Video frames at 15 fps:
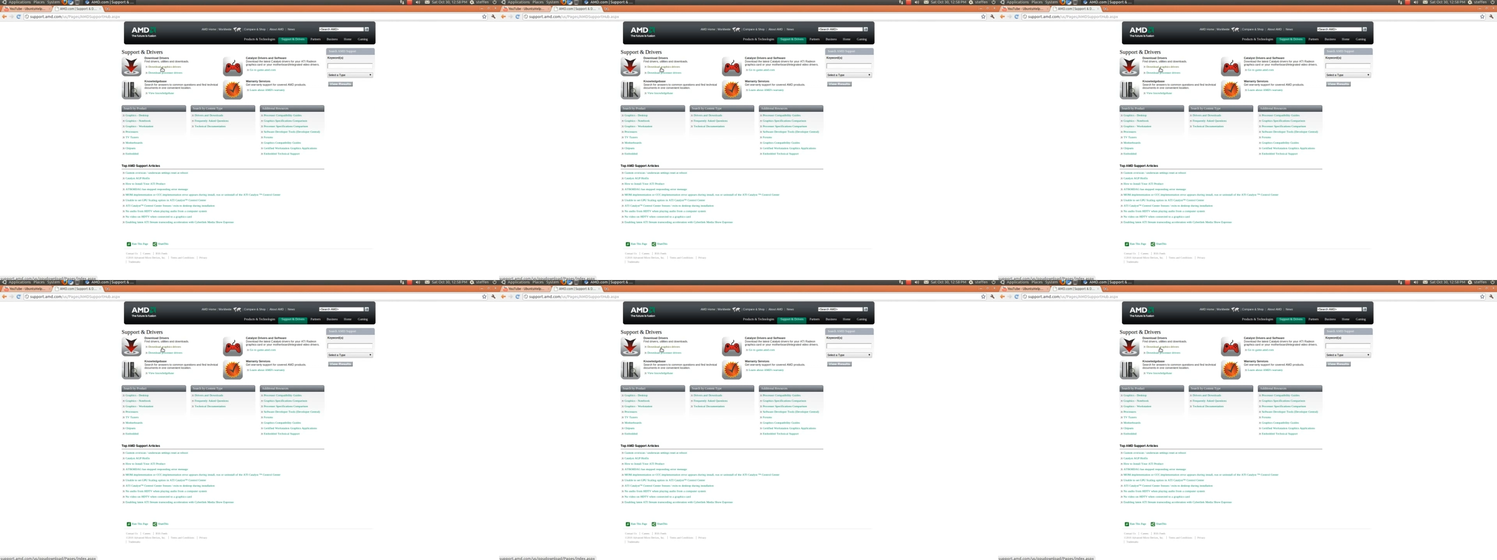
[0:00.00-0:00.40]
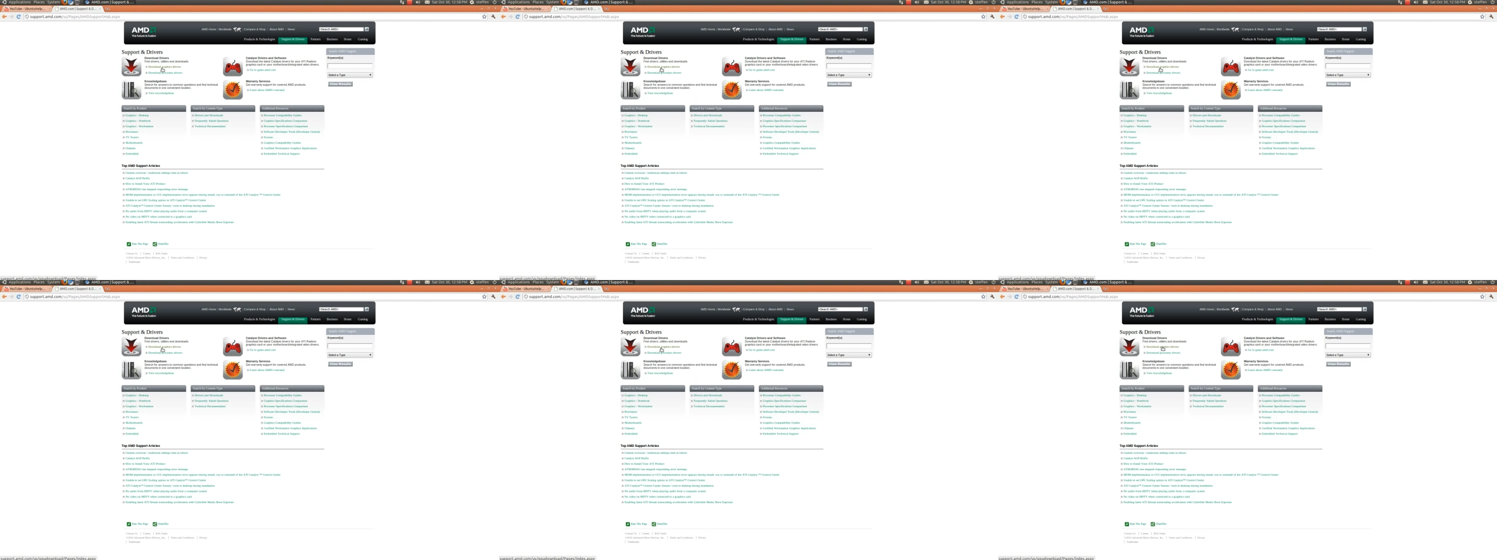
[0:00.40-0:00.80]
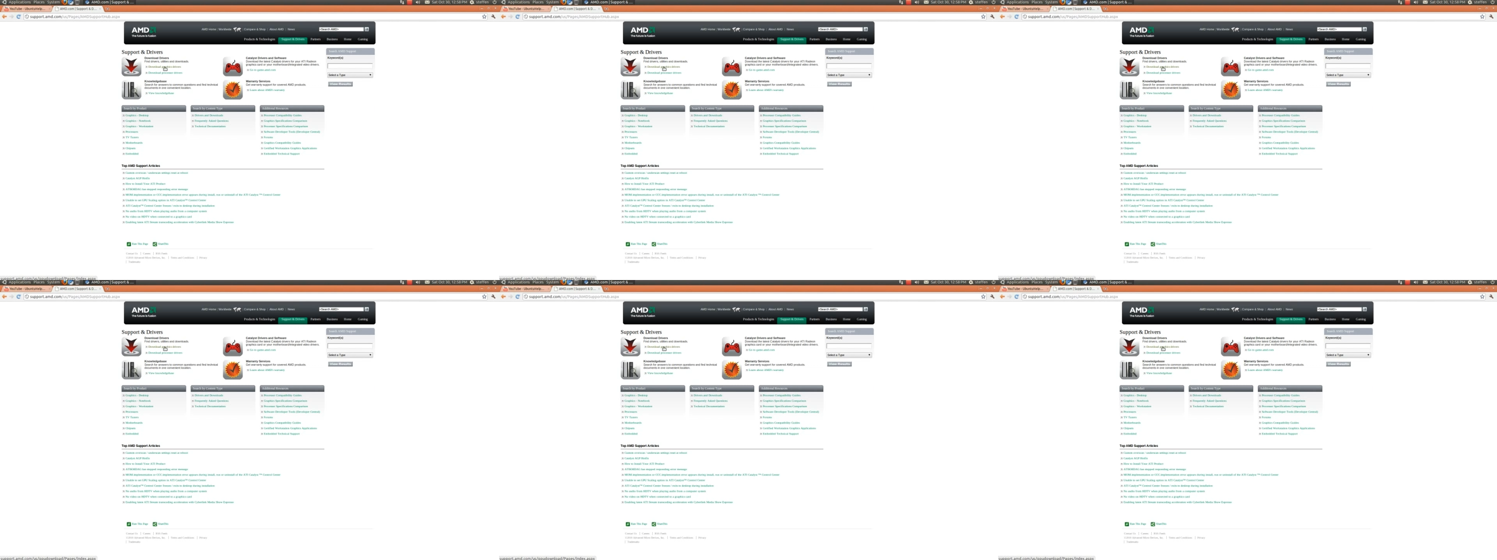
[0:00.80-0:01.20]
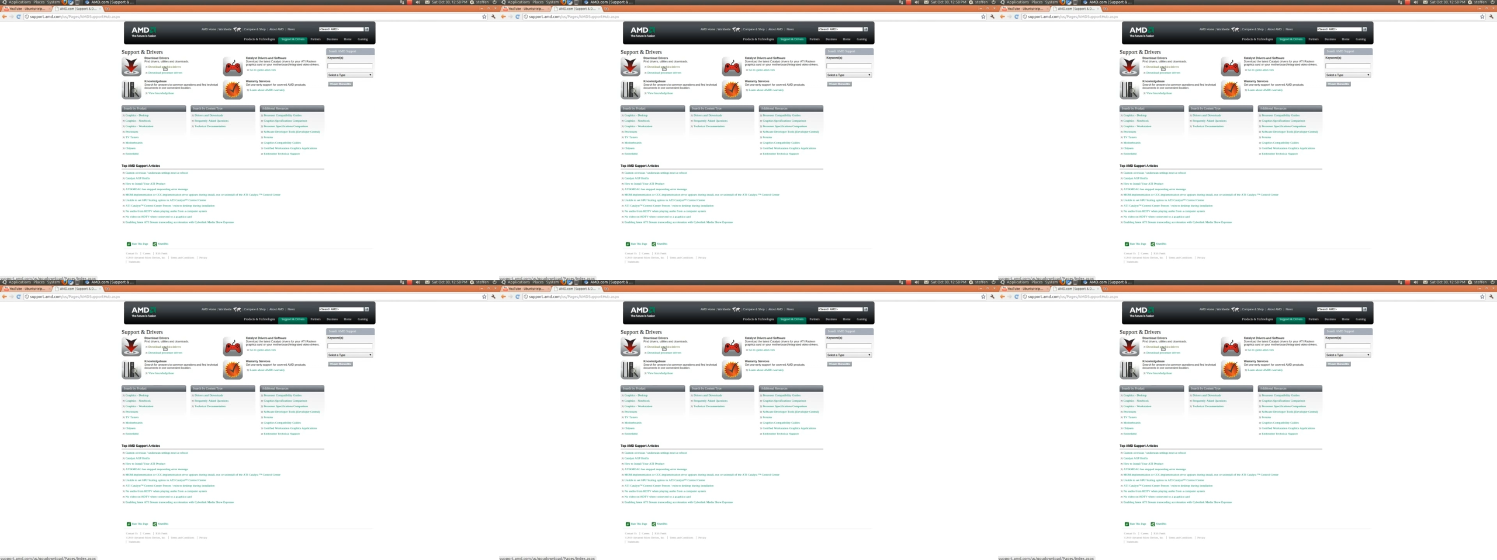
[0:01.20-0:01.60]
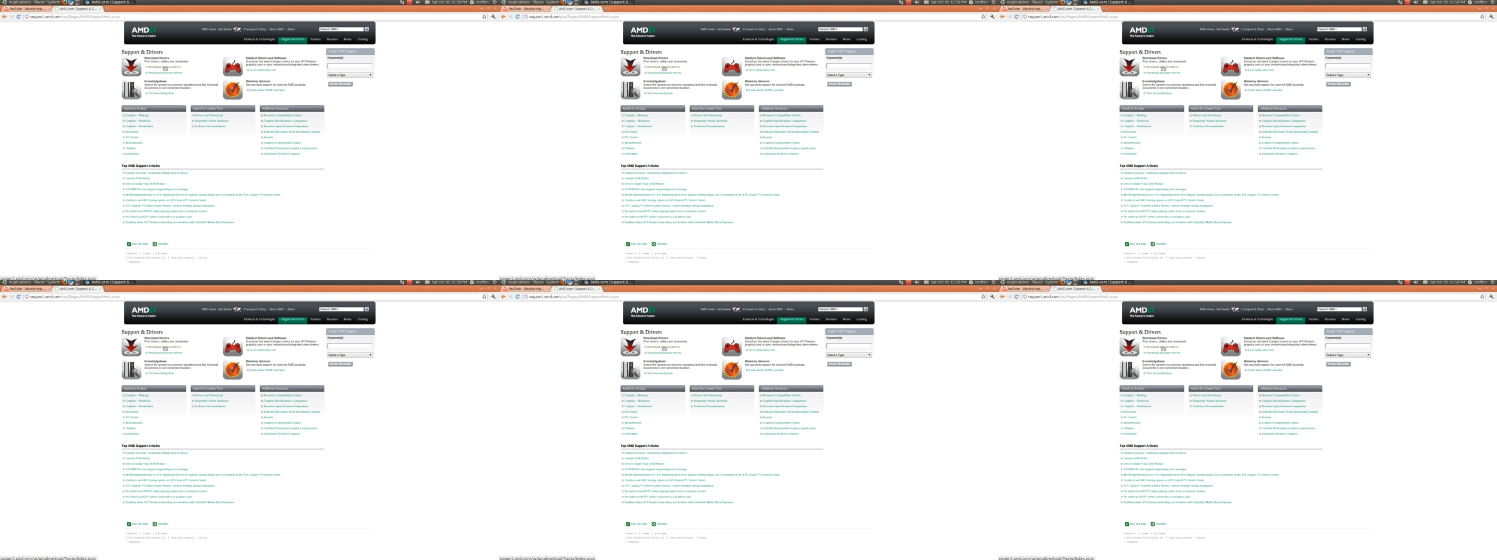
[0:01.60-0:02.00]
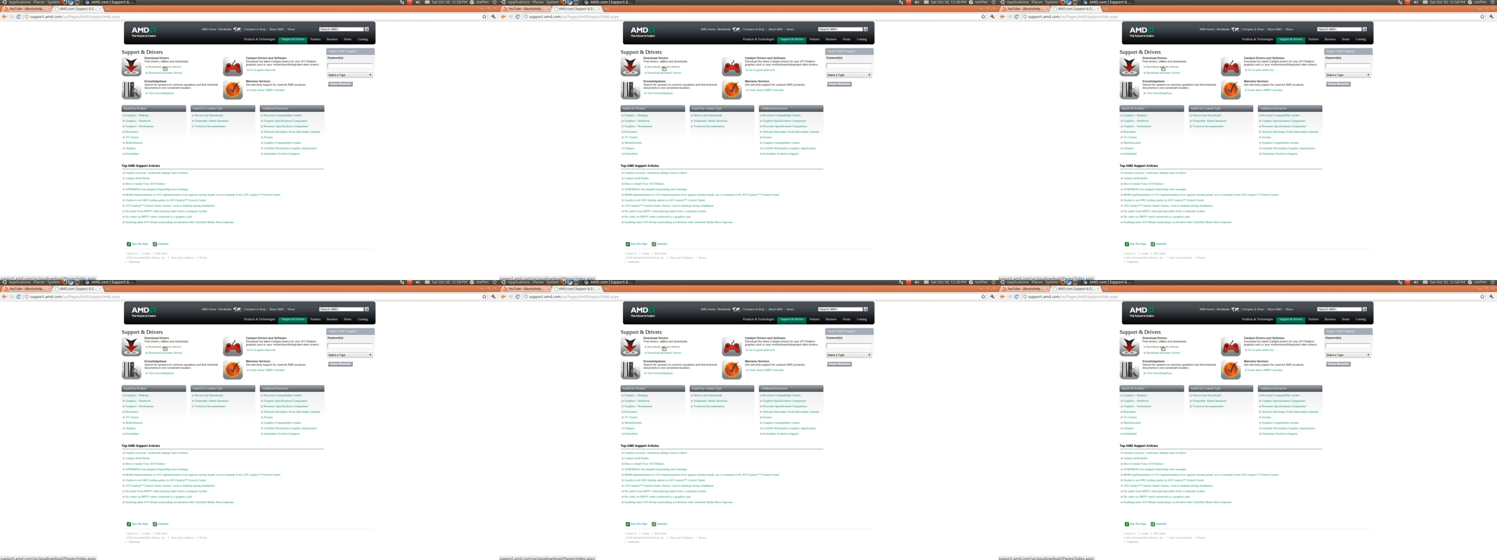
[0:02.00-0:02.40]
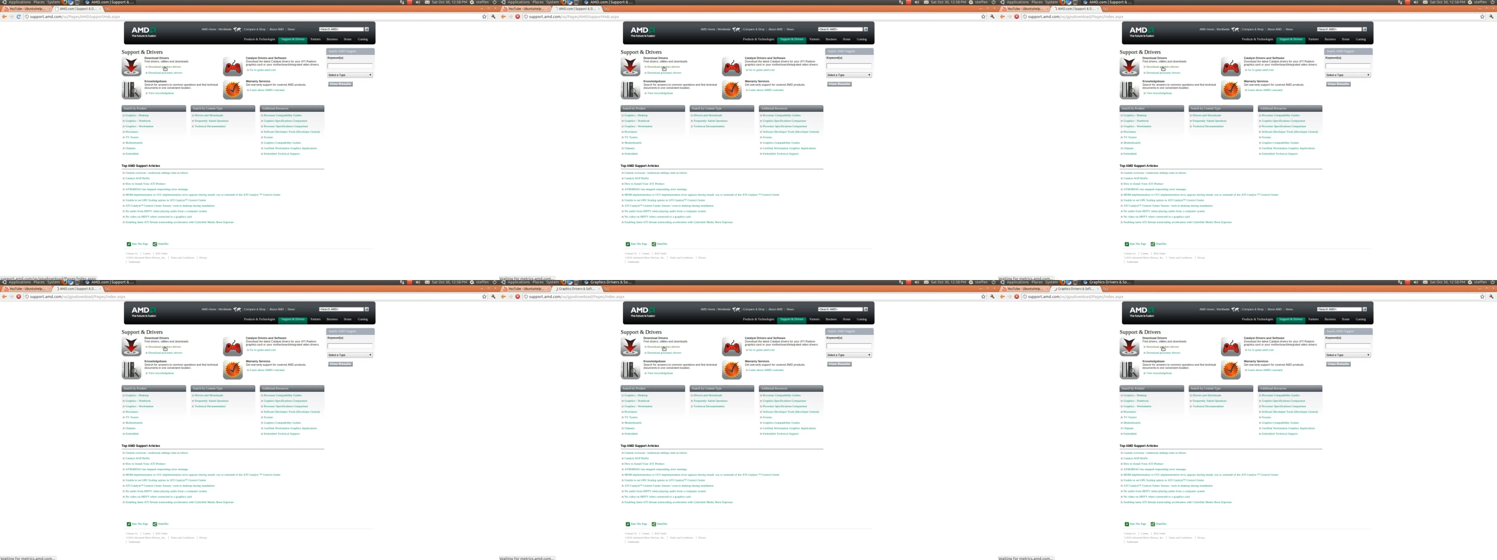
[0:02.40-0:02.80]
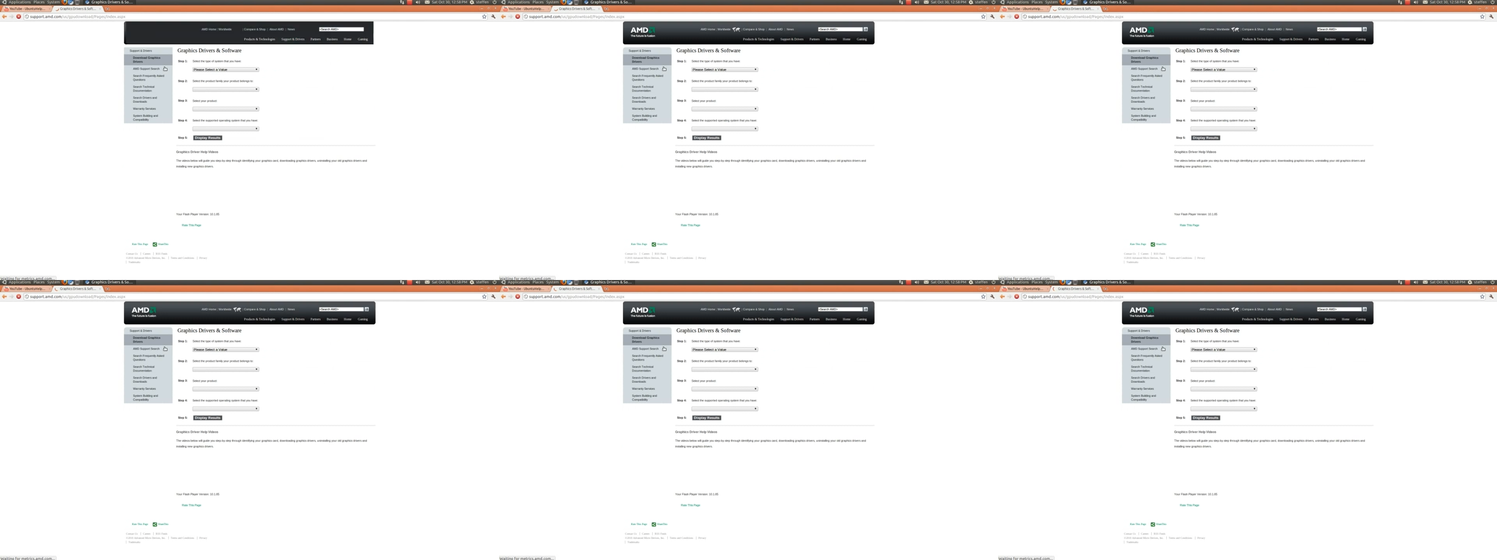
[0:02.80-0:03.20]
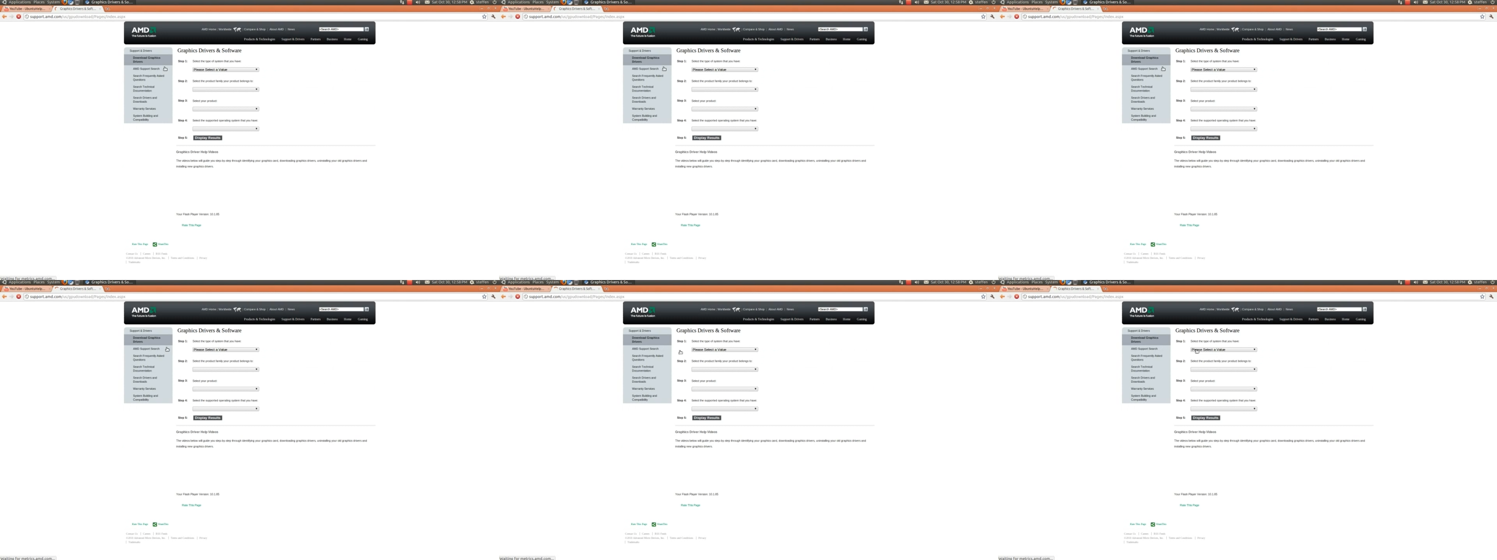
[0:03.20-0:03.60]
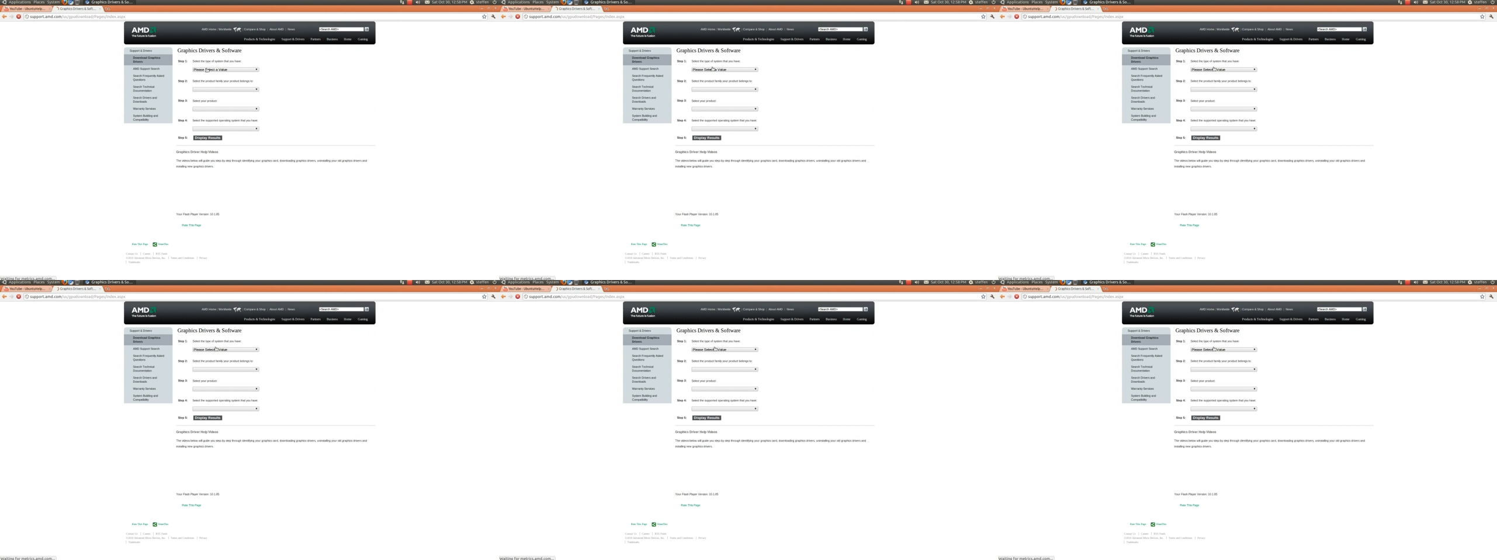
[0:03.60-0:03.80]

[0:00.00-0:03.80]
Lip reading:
[unreadable: no face in view]